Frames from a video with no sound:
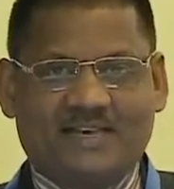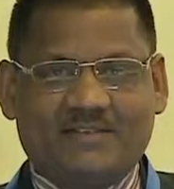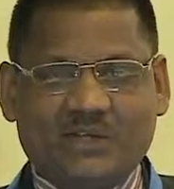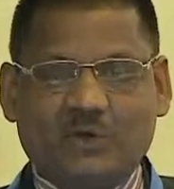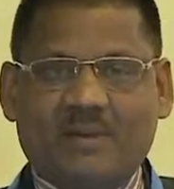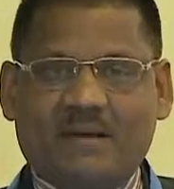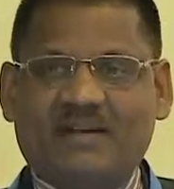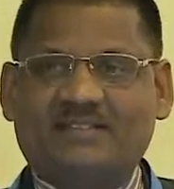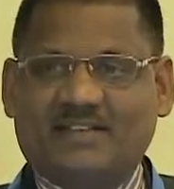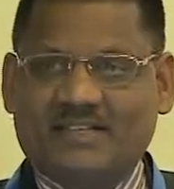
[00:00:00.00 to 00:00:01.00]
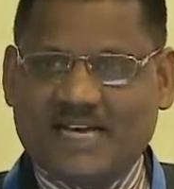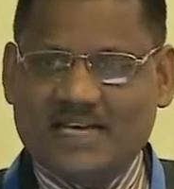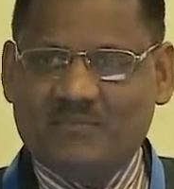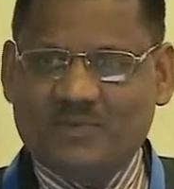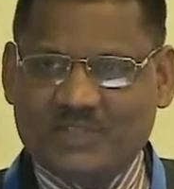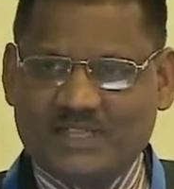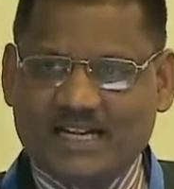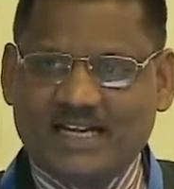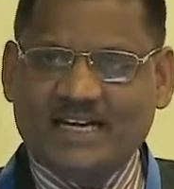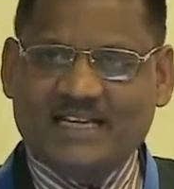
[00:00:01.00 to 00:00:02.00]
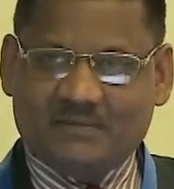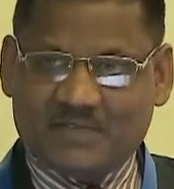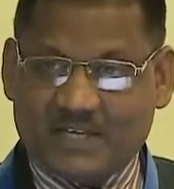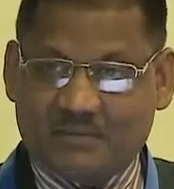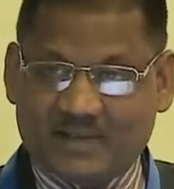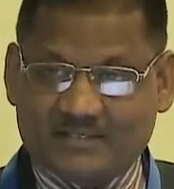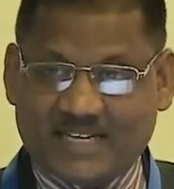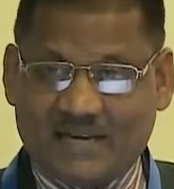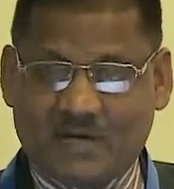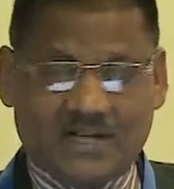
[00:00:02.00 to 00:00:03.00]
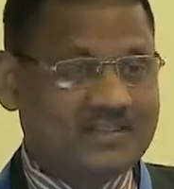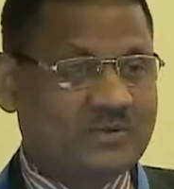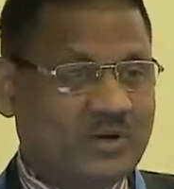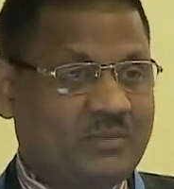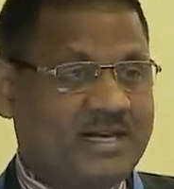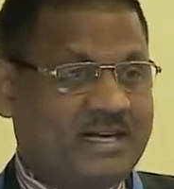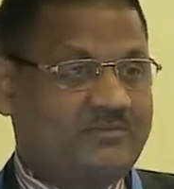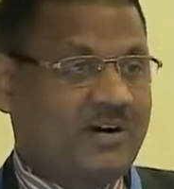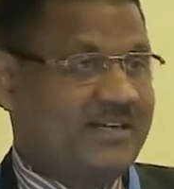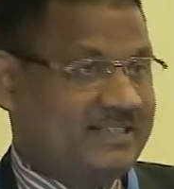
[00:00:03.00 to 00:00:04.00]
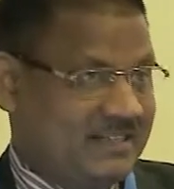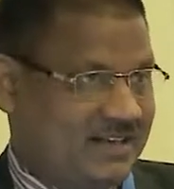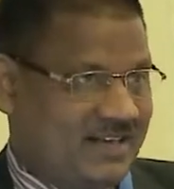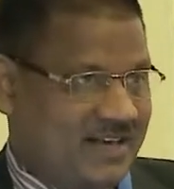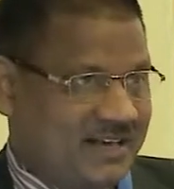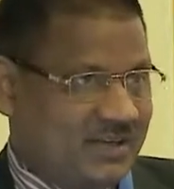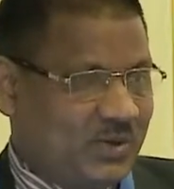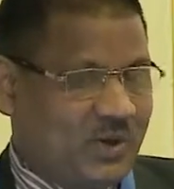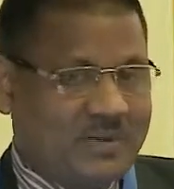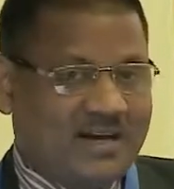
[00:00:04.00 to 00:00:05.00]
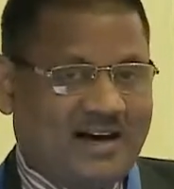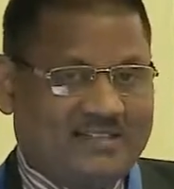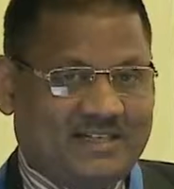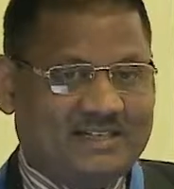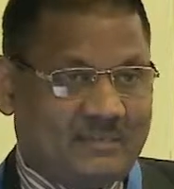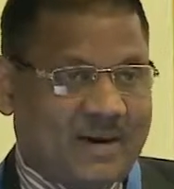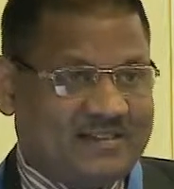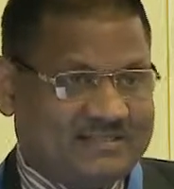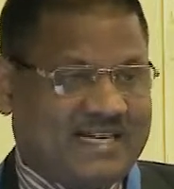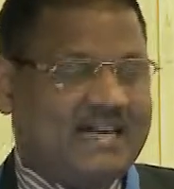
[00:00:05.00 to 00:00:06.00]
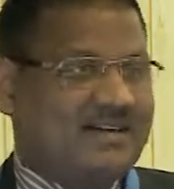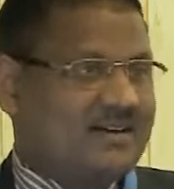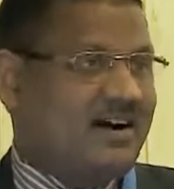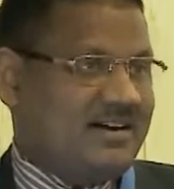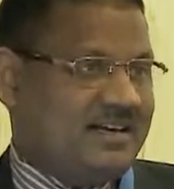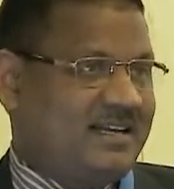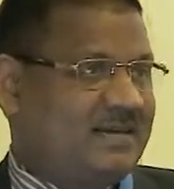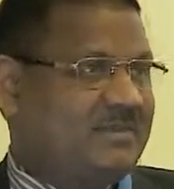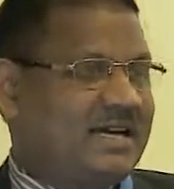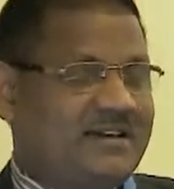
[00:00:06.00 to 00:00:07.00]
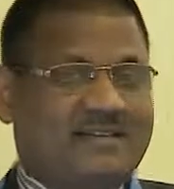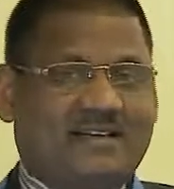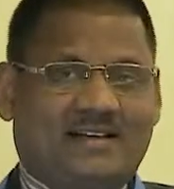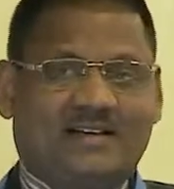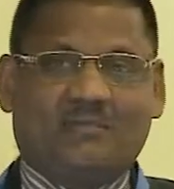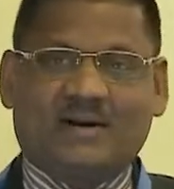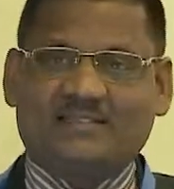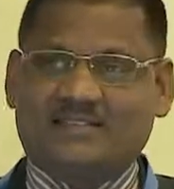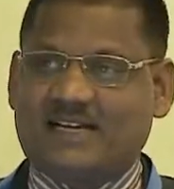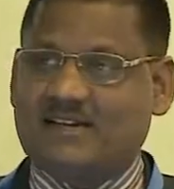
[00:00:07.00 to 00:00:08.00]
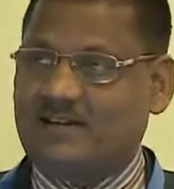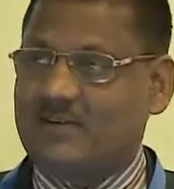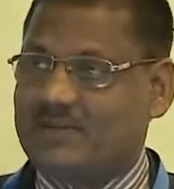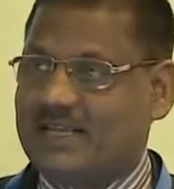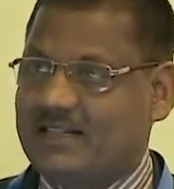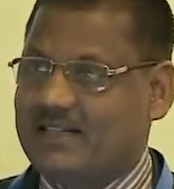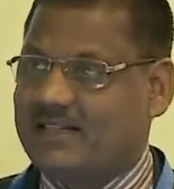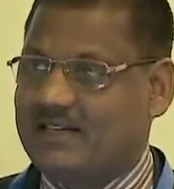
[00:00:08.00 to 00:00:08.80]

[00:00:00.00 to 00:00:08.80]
giving you payments in time, within a lead time that you have prescribed, or he is going to be a defaulter. Because in the past track record, any behavior in a past track, the